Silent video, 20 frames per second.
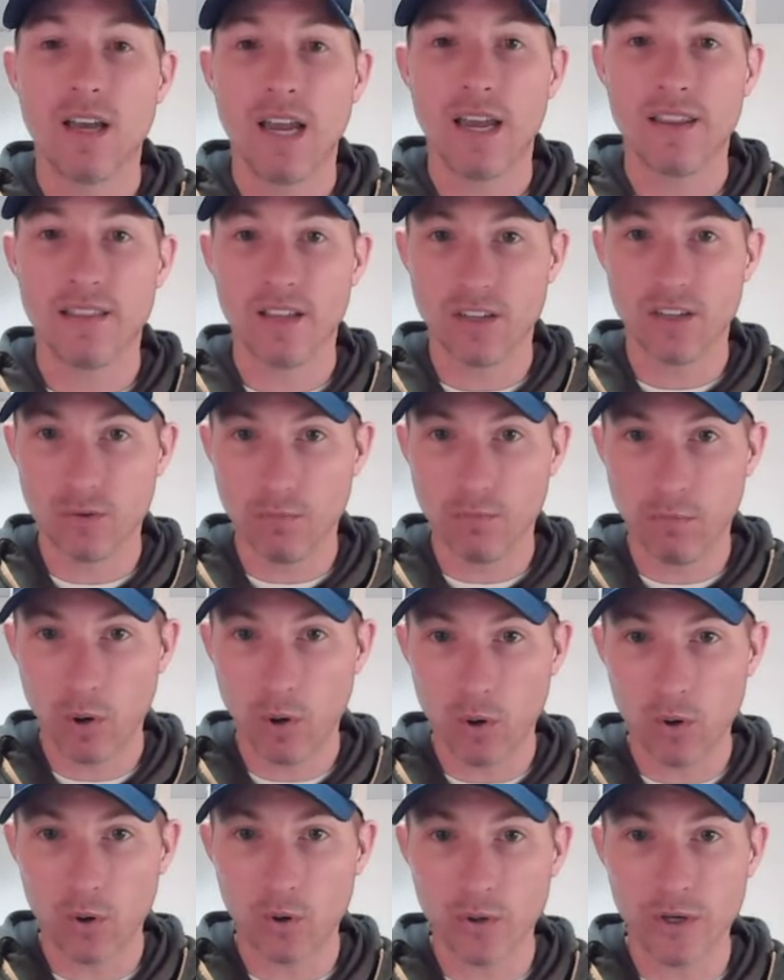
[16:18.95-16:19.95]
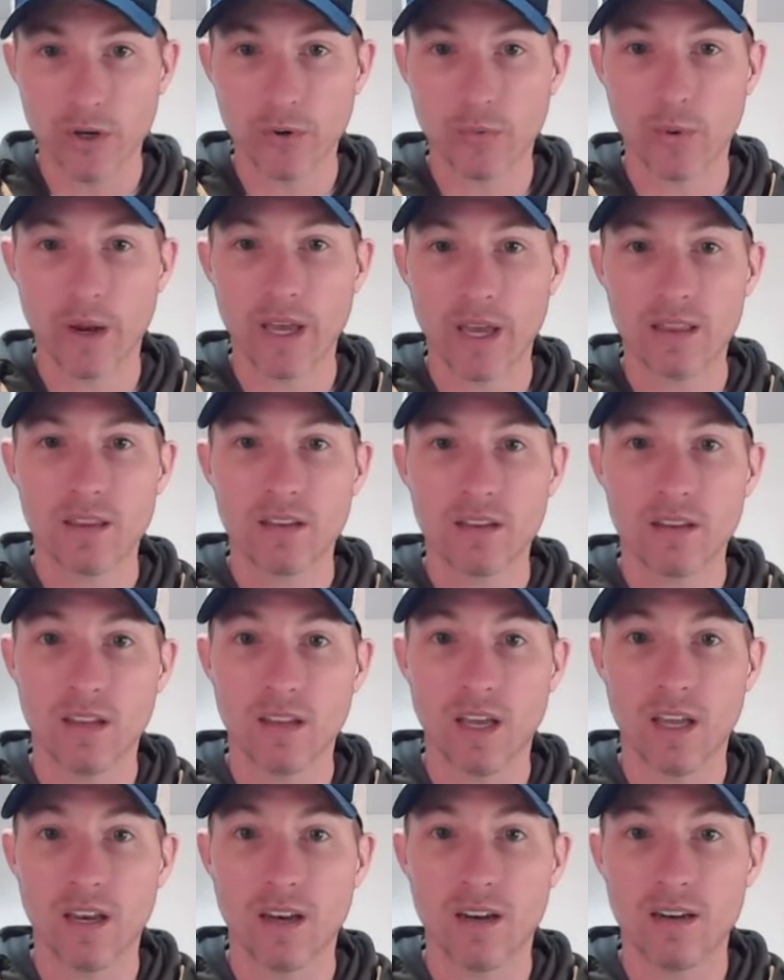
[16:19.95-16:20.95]
And then you pull your width and
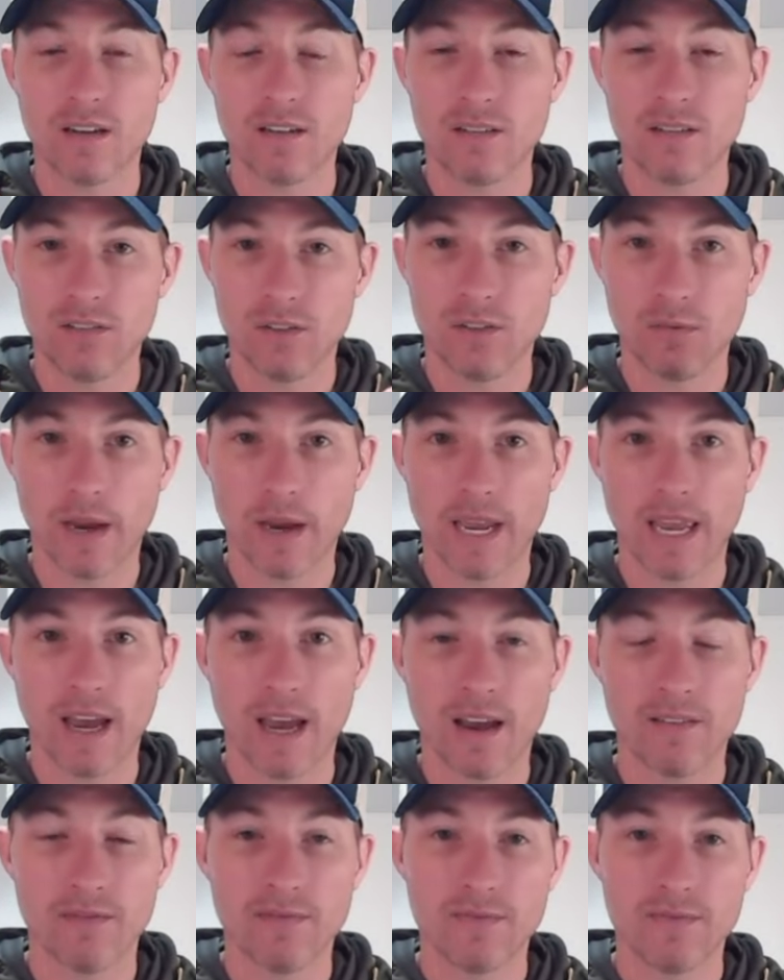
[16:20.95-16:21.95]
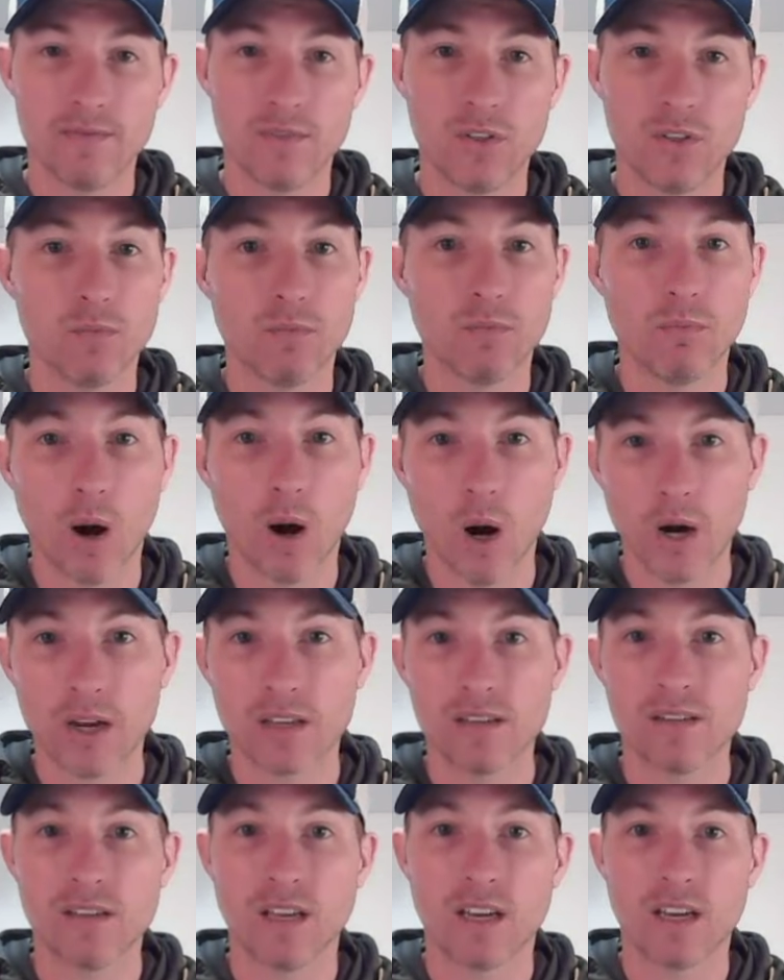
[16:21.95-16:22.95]
then you might have, you mark
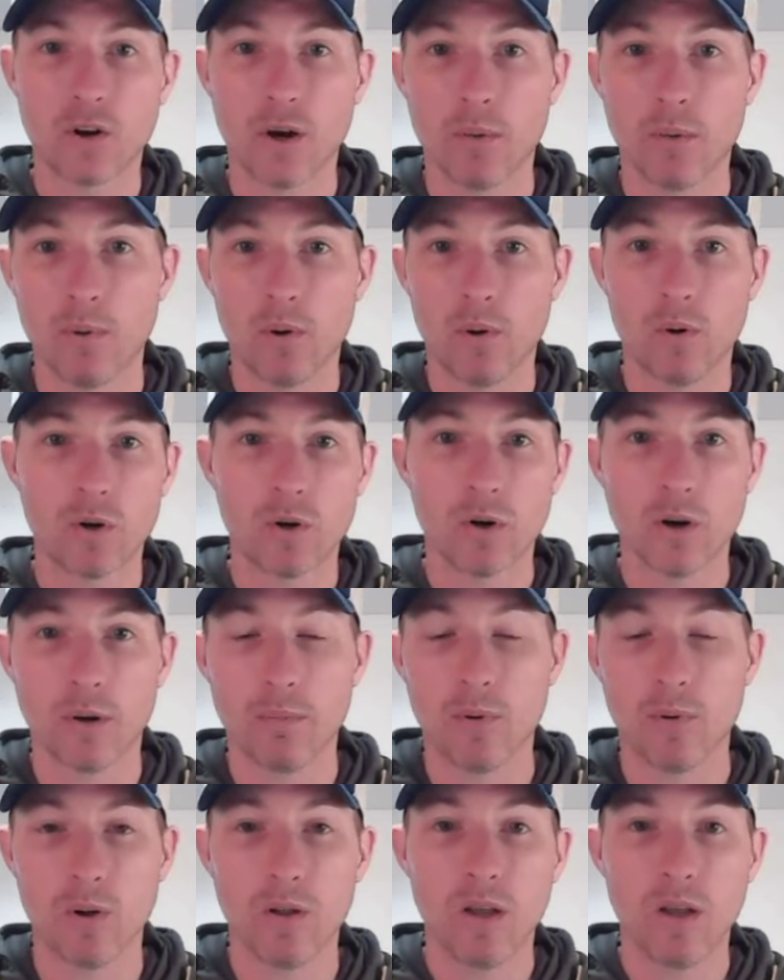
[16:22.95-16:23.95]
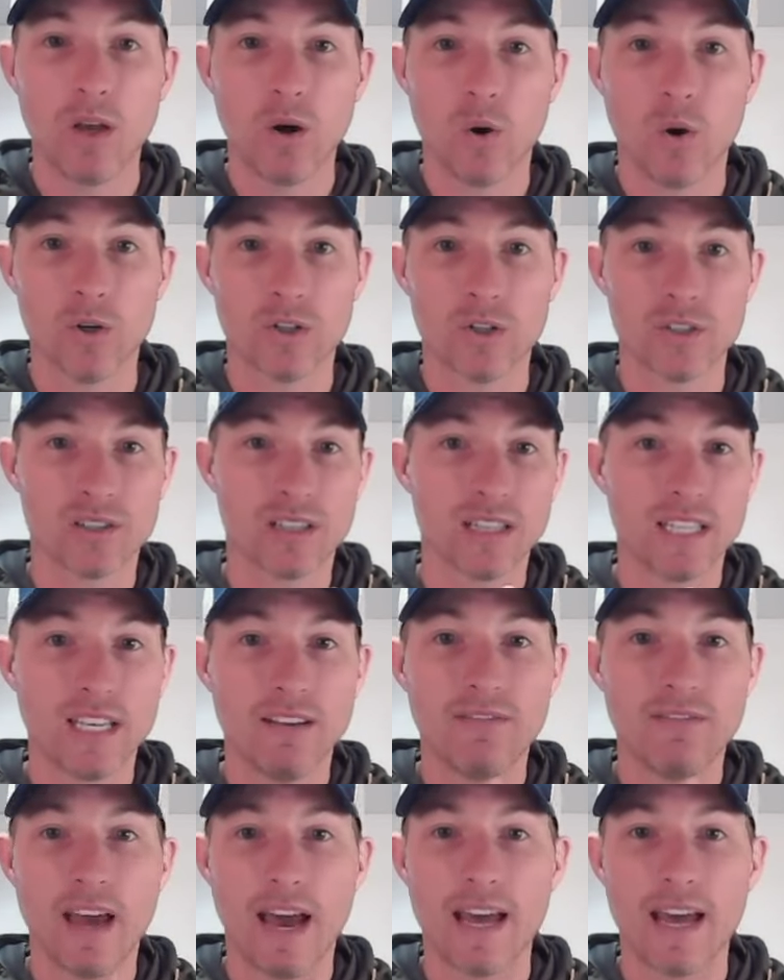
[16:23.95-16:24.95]
and say cripple, cripple, or just
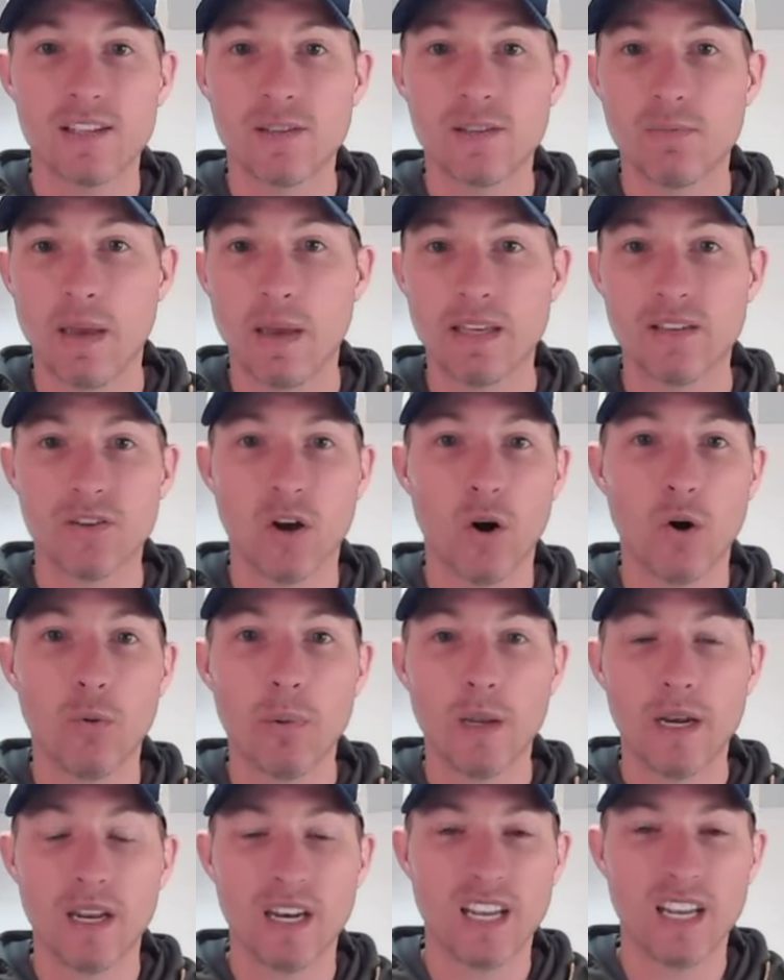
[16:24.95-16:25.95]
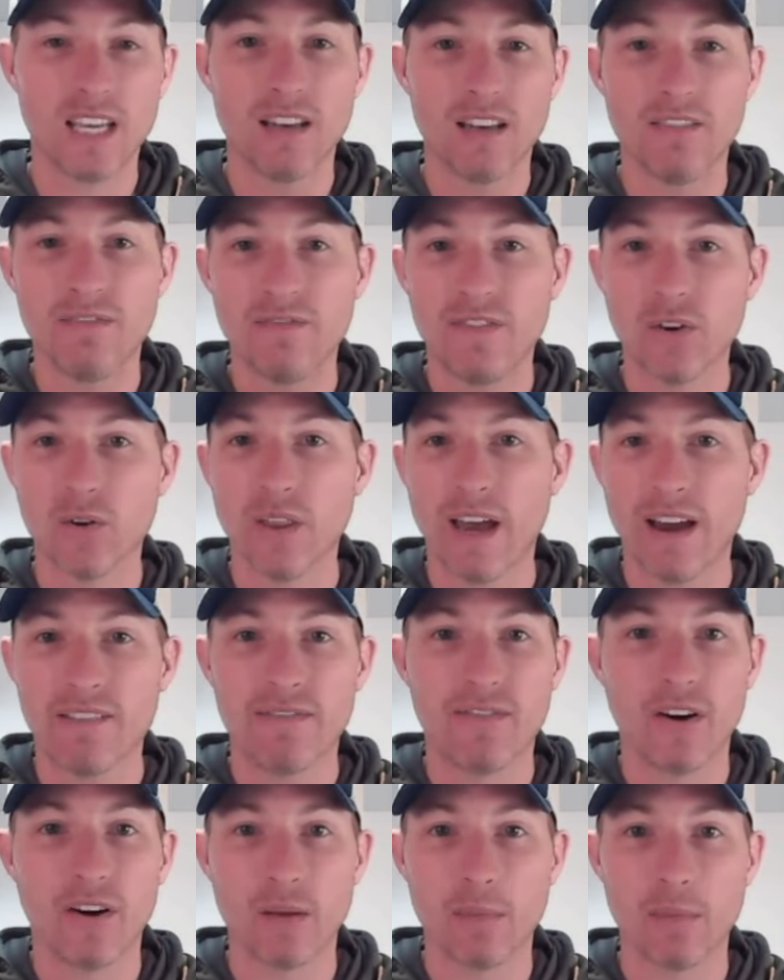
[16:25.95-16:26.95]
leave that space open and infill that
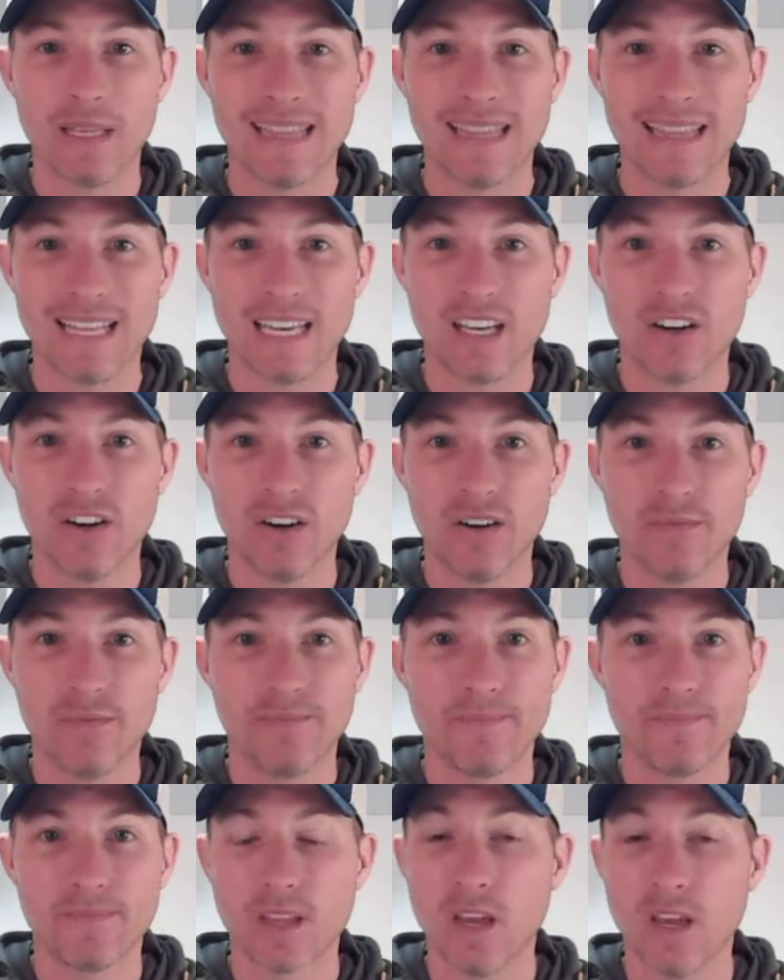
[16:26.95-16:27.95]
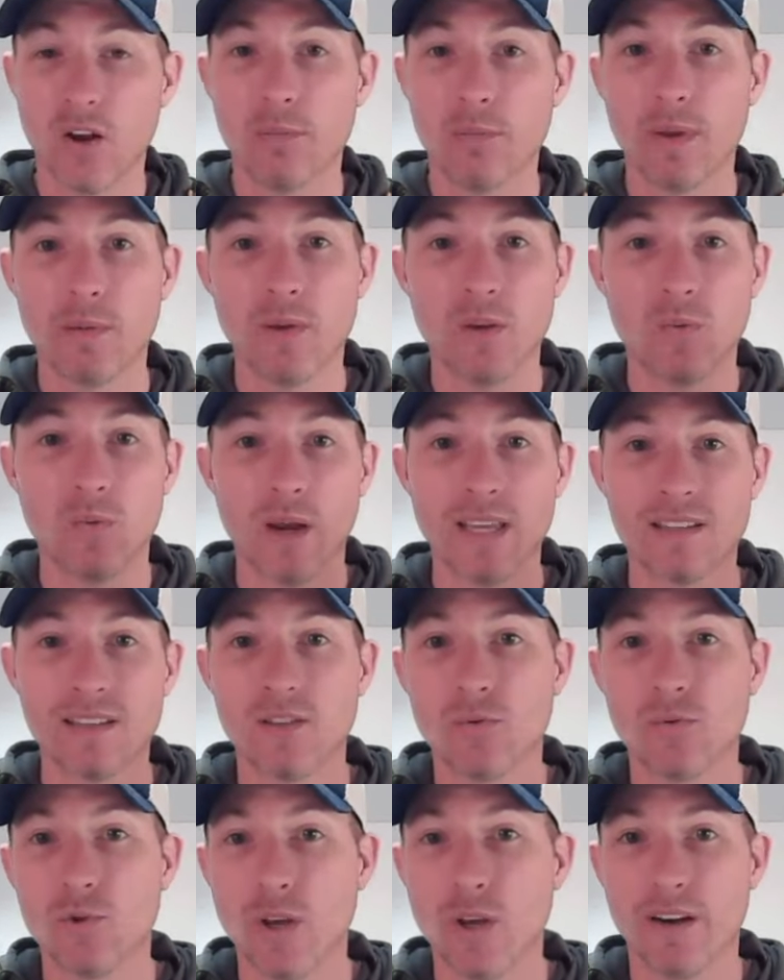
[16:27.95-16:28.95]
framing later. You know, maybe you wait and
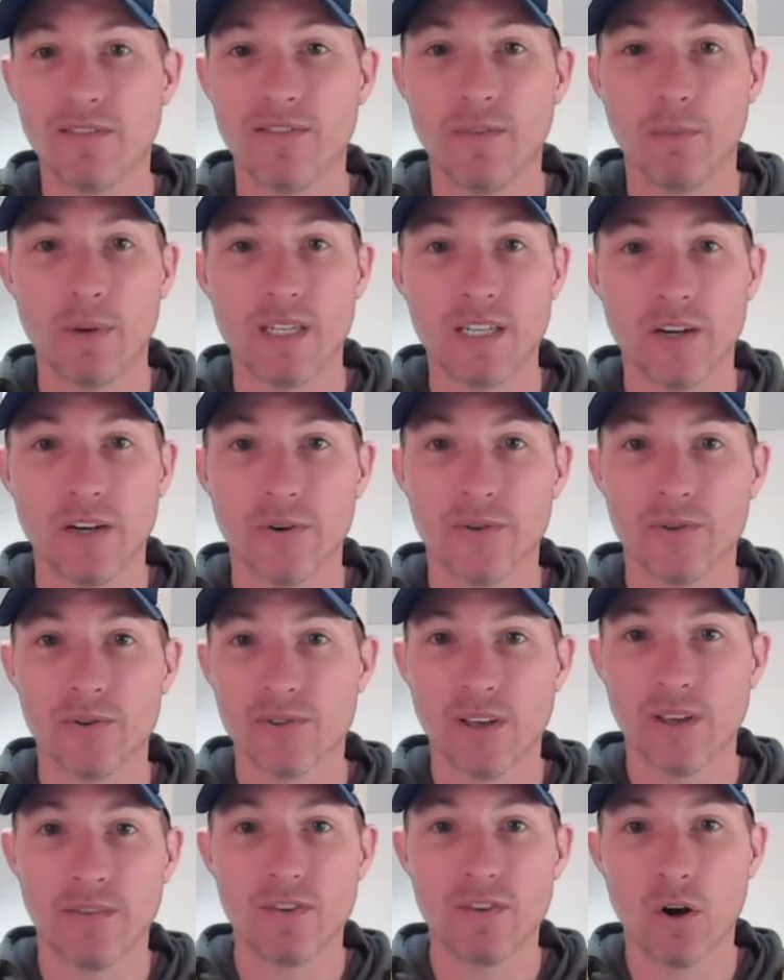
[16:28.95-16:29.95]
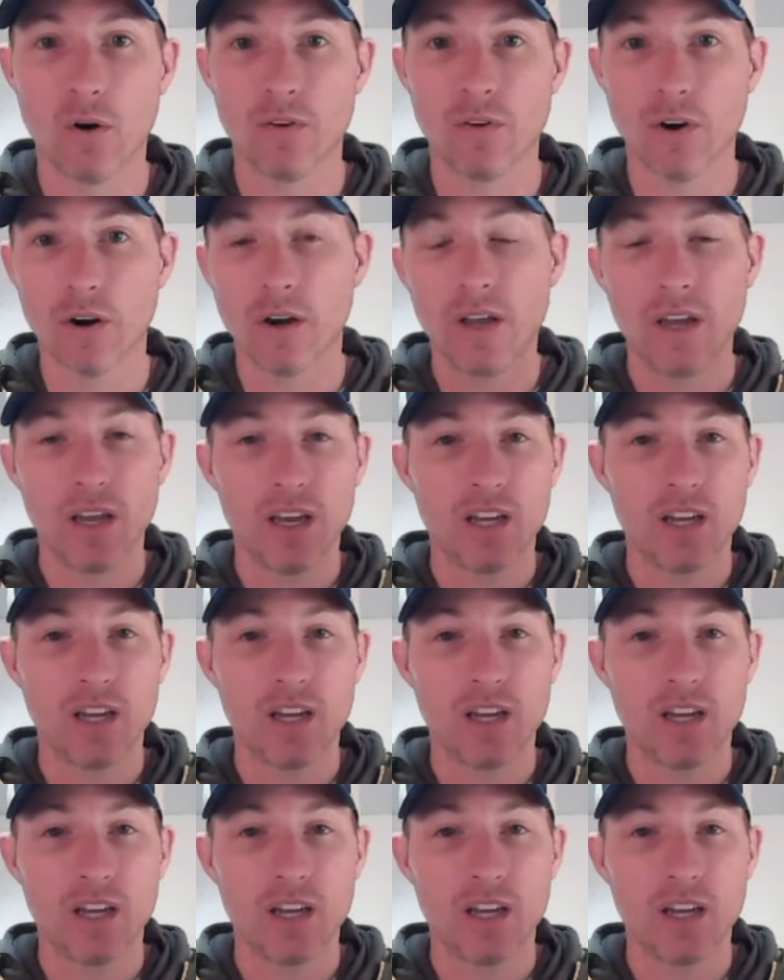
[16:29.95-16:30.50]
see what you have for materials left over.